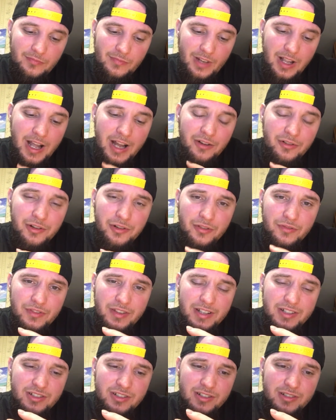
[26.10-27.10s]
I don't know if
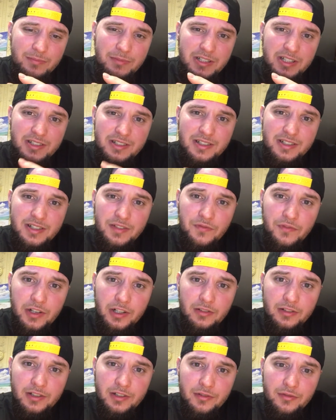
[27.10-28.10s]
that's just because it's a
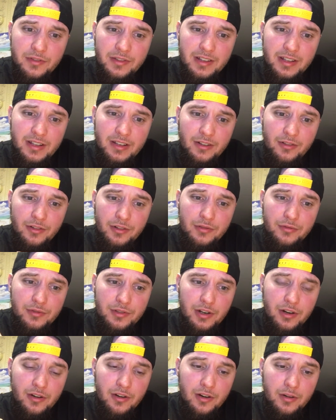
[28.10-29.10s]
fairly new thing or a new
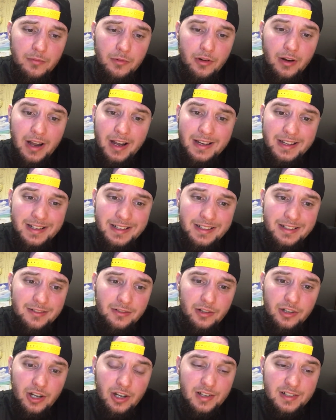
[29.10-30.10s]
term or idea or
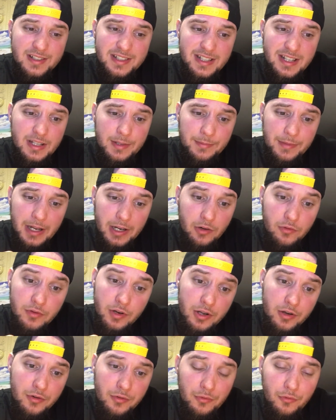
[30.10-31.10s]
concept, I don't
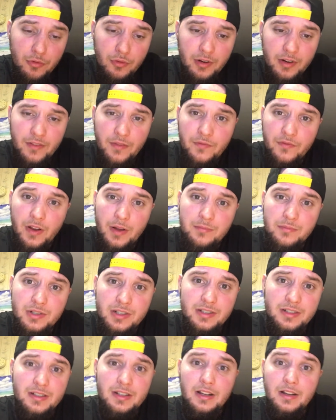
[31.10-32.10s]
know, or if I'm
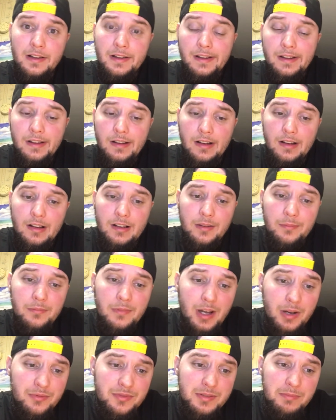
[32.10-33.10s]
just, um,
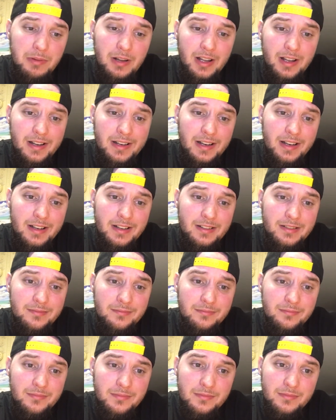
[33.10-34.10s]
I was blind, I didn't,
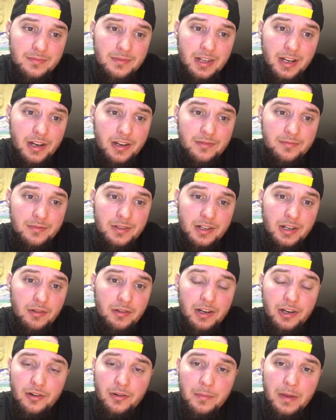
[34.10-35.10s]
you know,
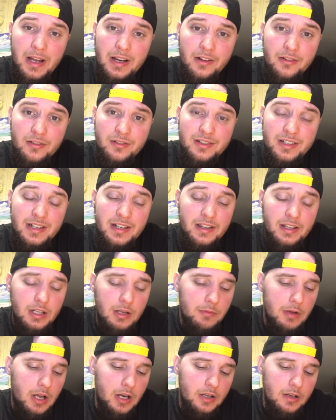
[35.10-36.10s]
hear about it or see anything
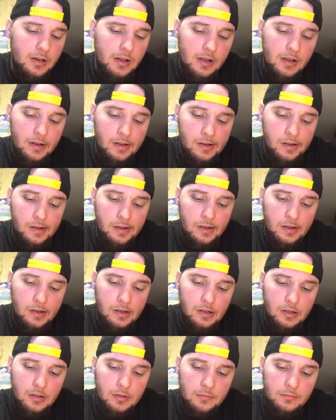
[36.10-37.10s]
about it.
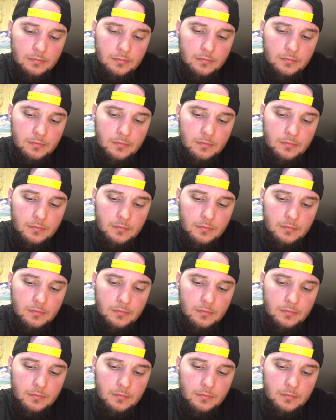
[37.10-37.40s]
Um,